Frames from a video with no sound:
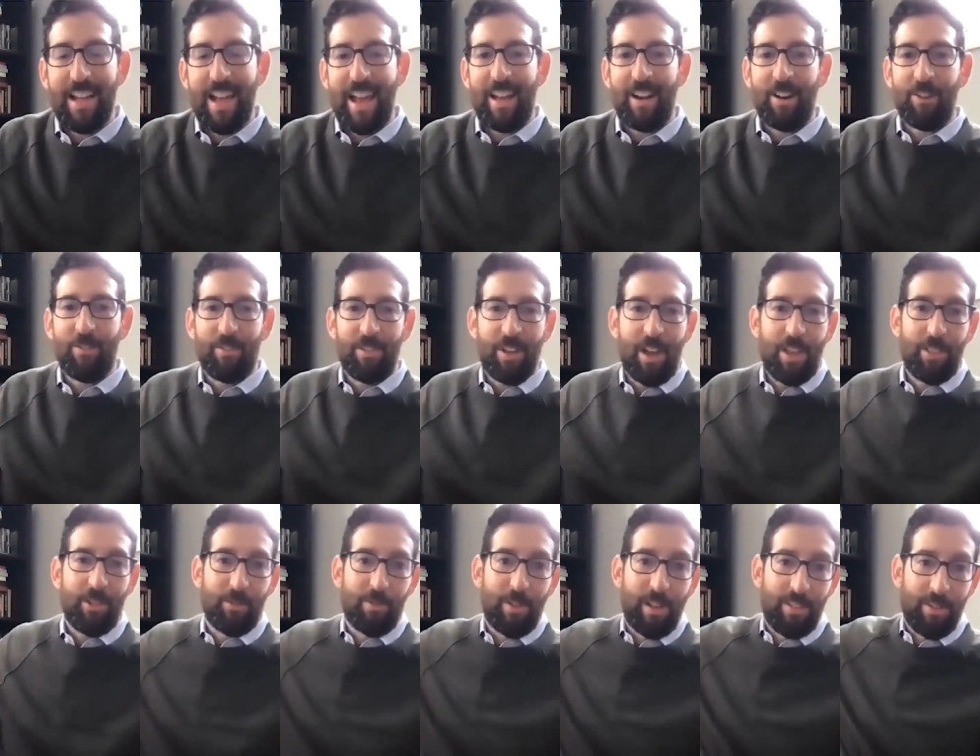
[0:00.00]
and
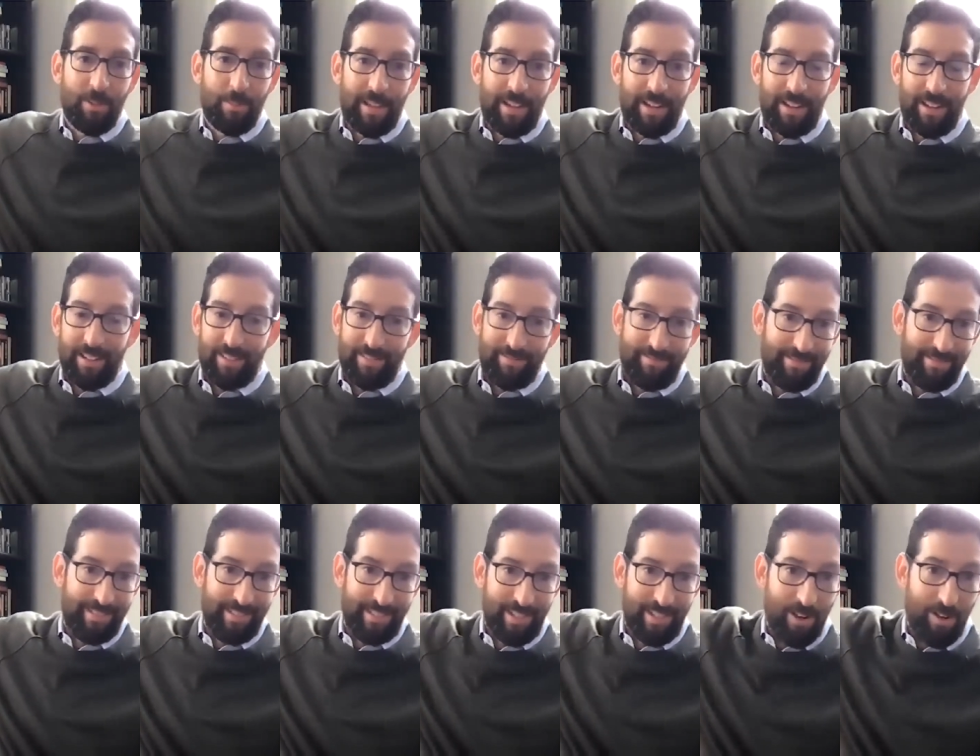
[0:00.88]
another rhythm in a
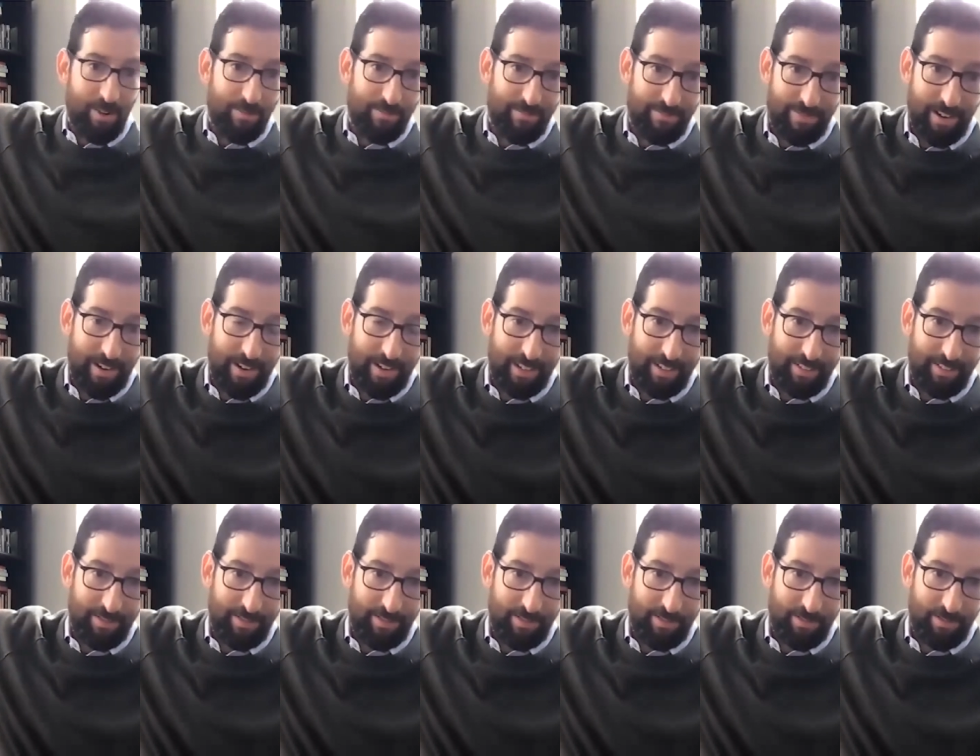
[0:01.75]
you know
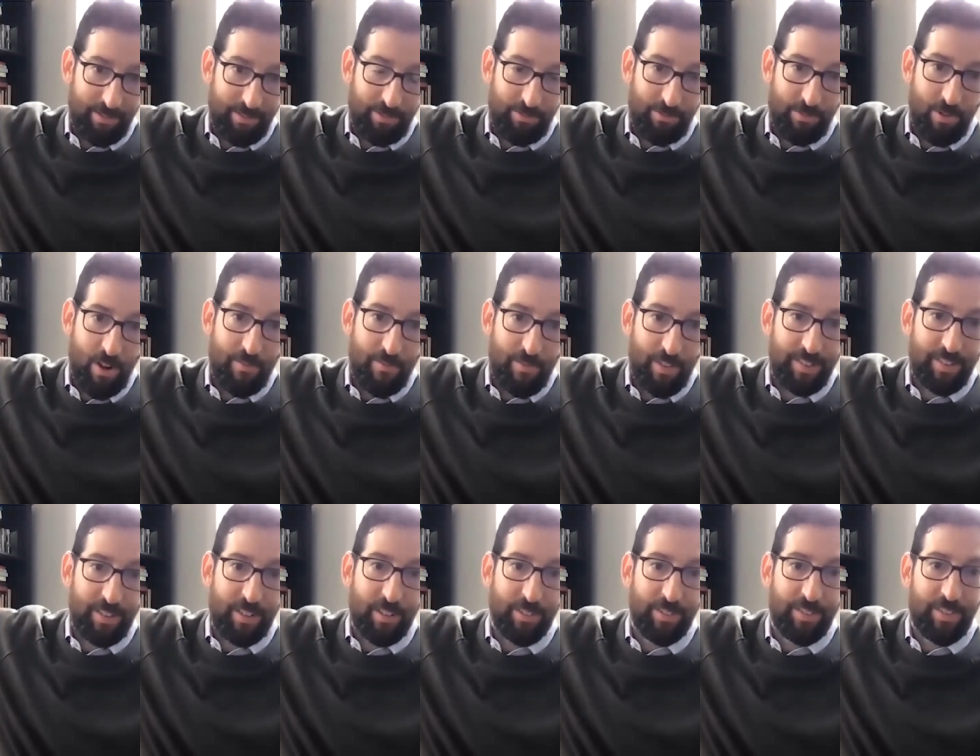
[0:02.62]
very strong
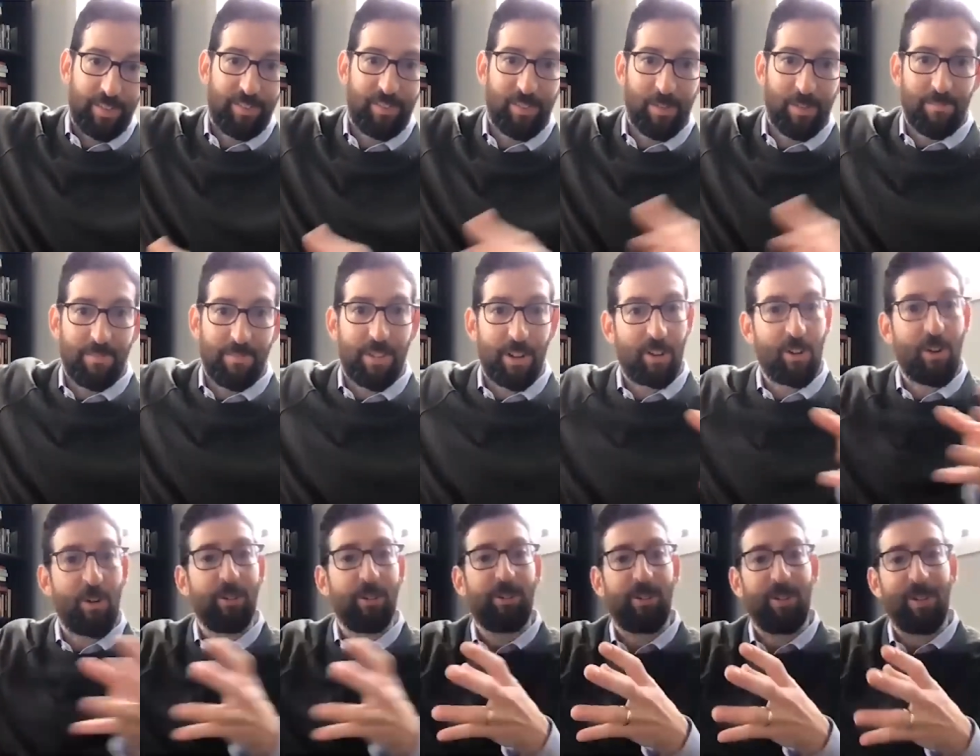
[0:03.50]
physical system, they're
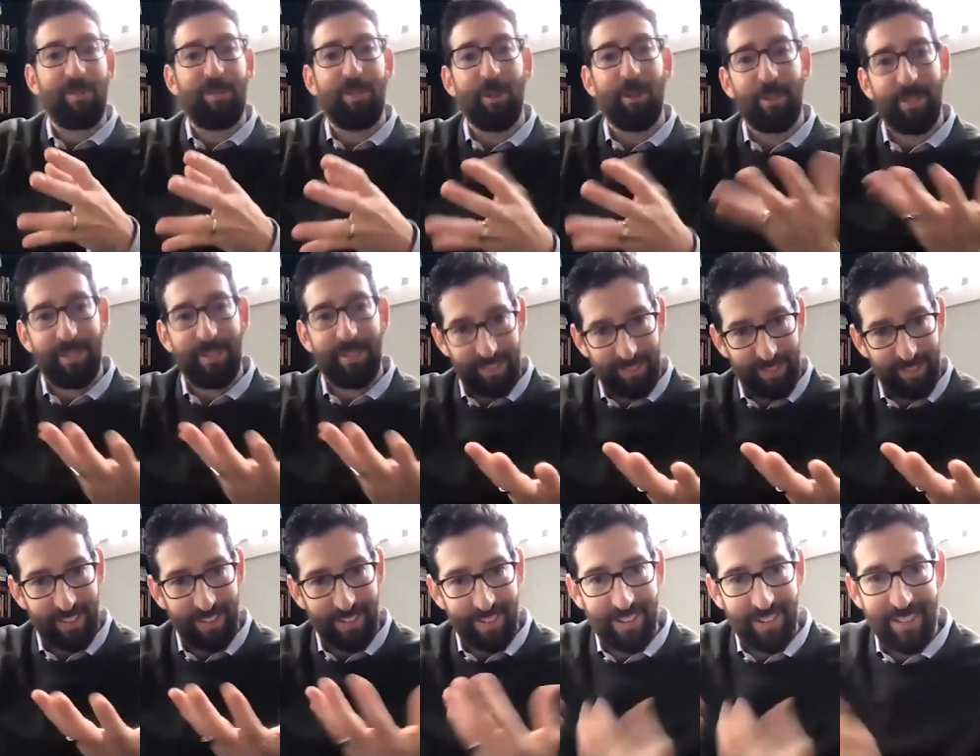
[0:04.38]
going to influence each
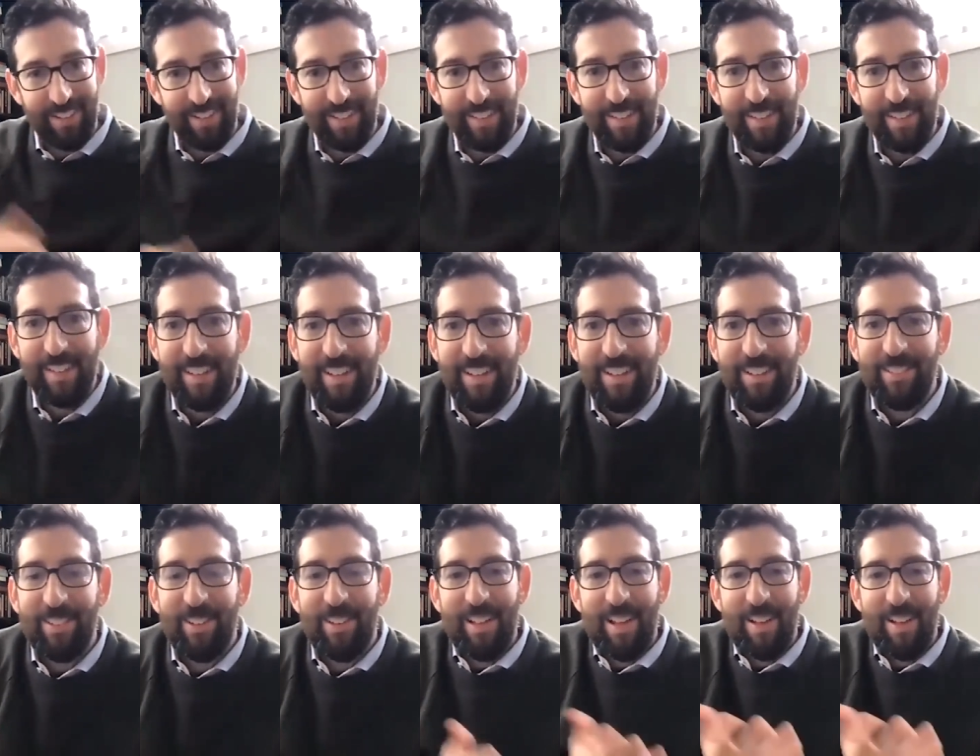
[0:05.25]
other.
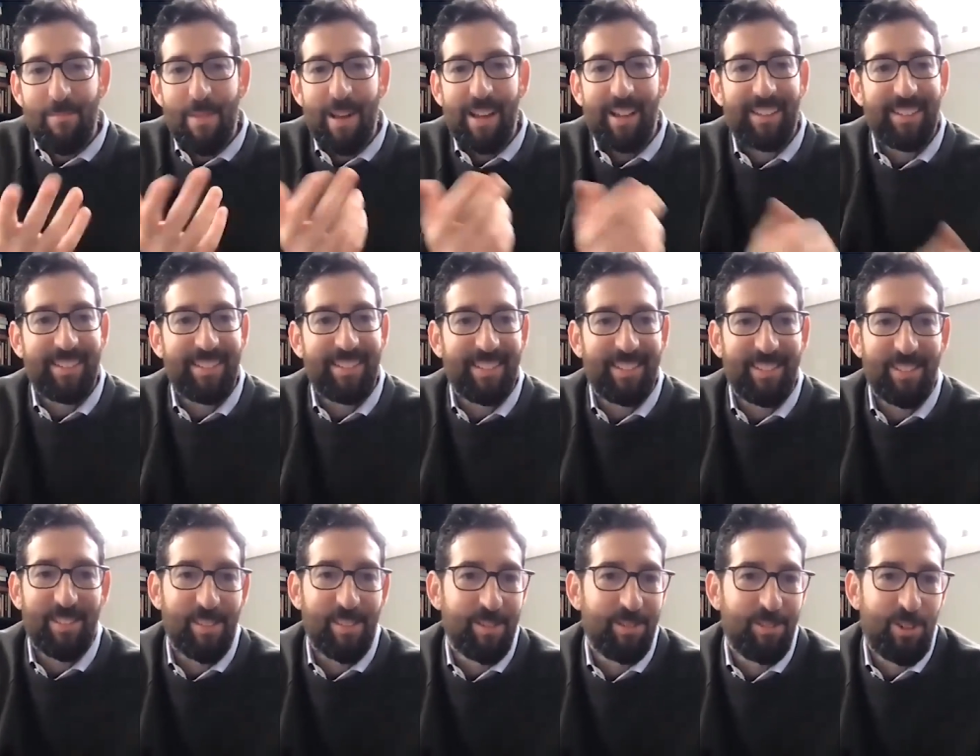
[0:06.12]
So that makes
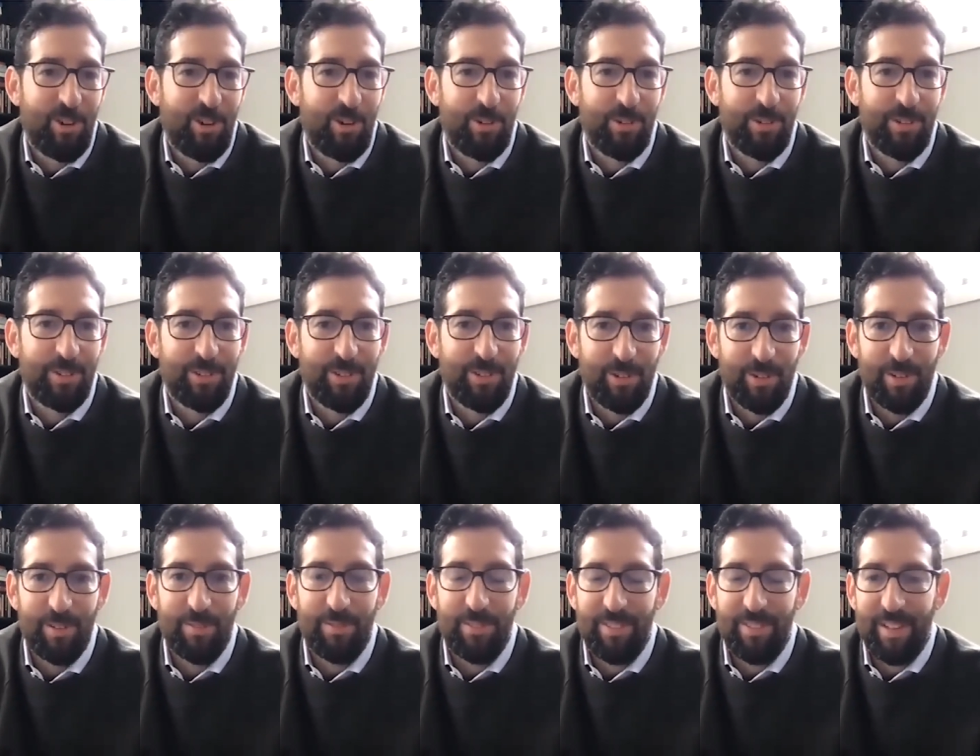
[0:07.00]
total
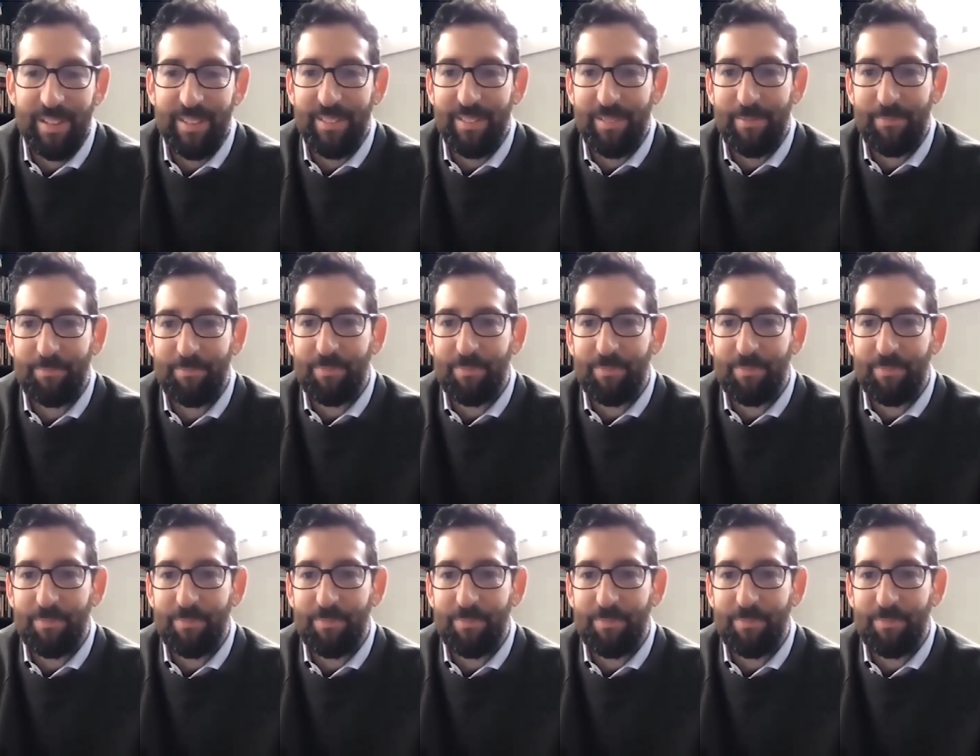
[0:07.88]
intuitive sense.